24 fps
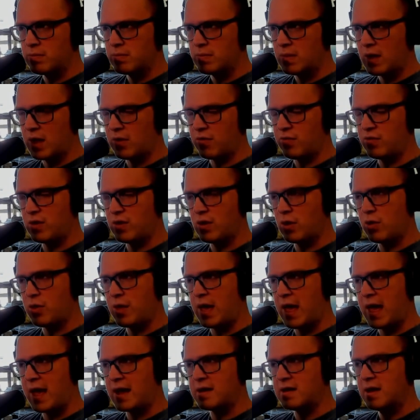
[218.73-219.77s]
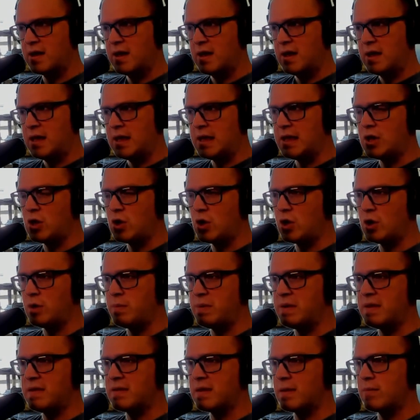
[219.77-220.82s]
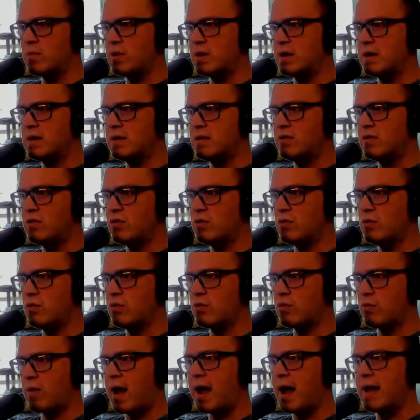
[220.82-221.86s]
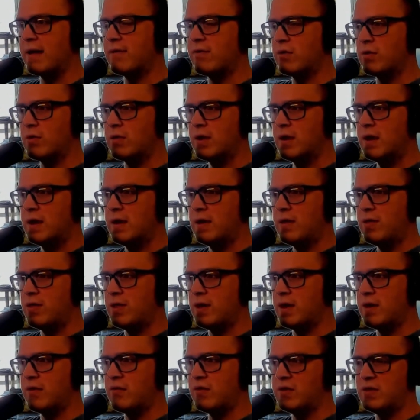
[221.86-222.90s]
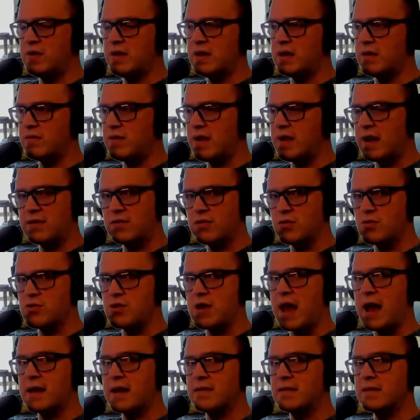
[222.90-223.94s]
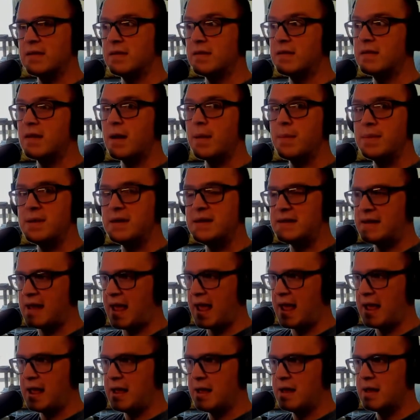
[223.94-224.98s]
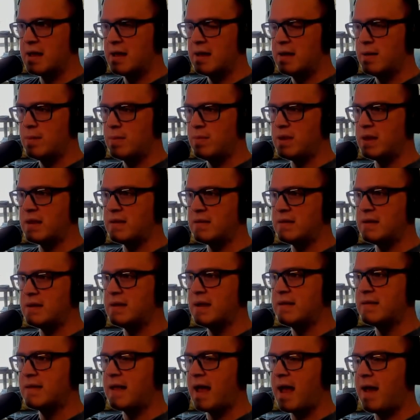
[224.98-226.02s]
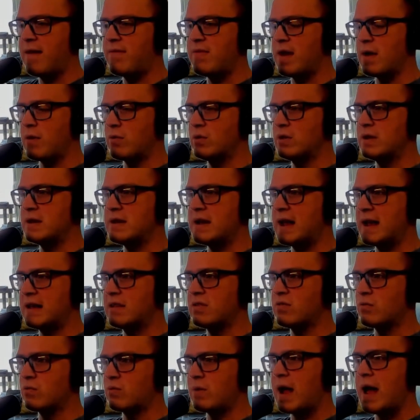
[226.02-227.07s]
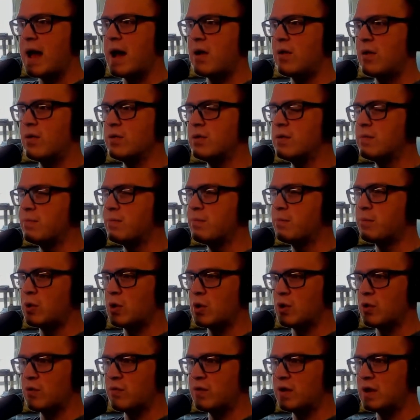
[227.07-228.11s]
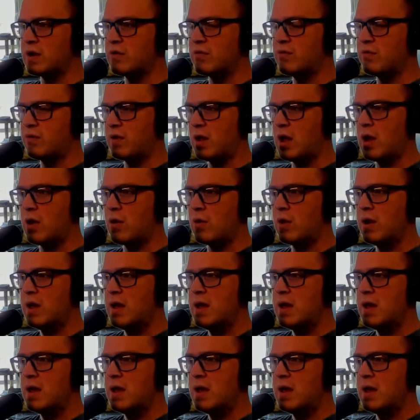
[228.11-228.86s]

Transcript: I feel that he could be someone to rival the physique of Dexter Jackson someday because he does have that really nice, round, perfect flow.